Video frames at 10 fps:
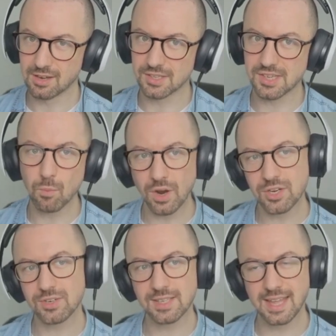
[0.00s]
Because I'm
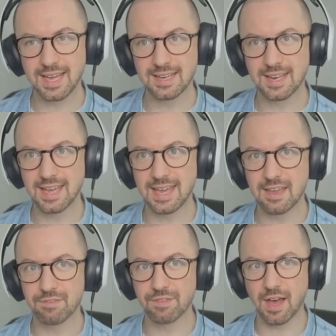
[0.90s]
wondering then
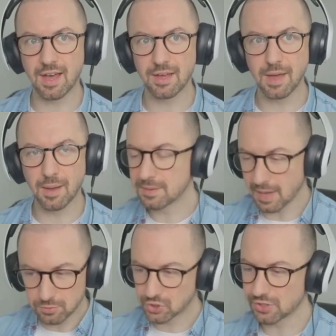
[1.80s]
if I, I
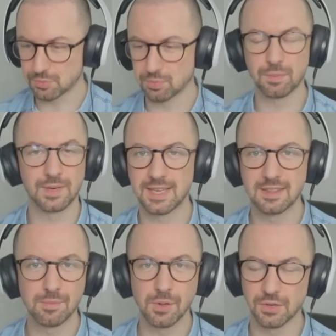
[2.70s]
mean, I'm sure it's probably
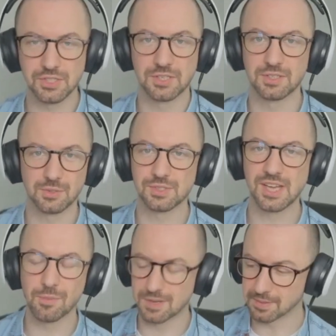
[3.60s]
in the book, so you, will
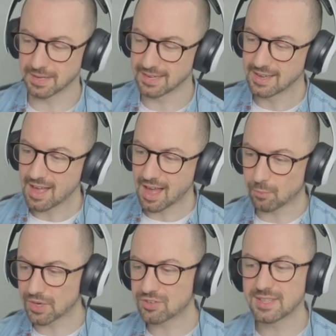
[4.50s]
tell me. But
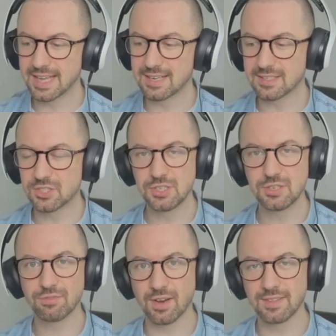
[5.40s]
I'm wondering then, do
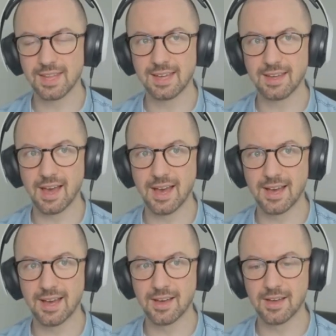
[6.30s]
you find that
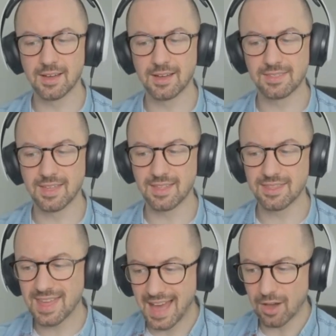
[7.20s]
uh,
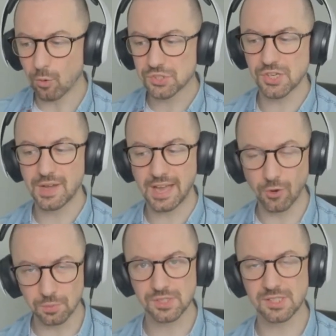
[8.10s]
that that also
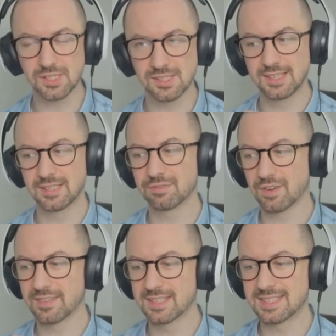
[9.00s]
helps to
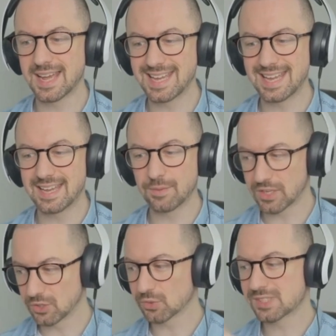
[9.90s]
solidify the date
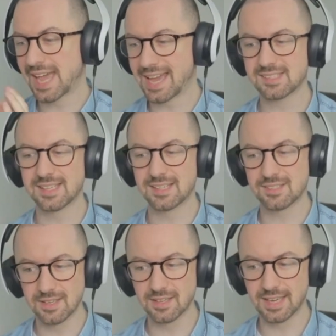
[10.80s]
when you're
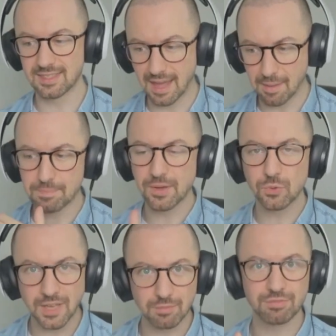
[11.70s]
texting to in that
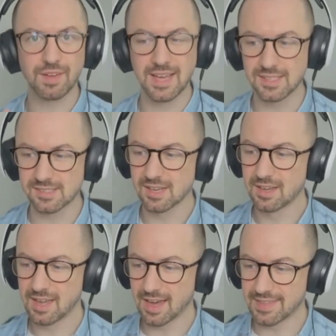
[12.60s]
build up phase,
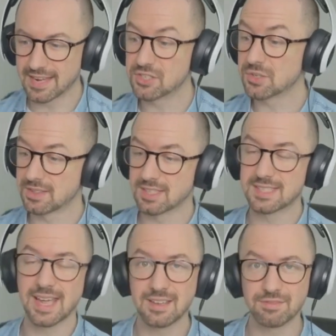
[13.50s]
and then doing the
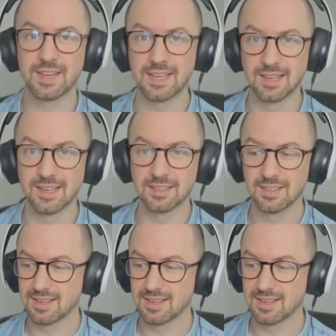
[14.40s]
date feeler,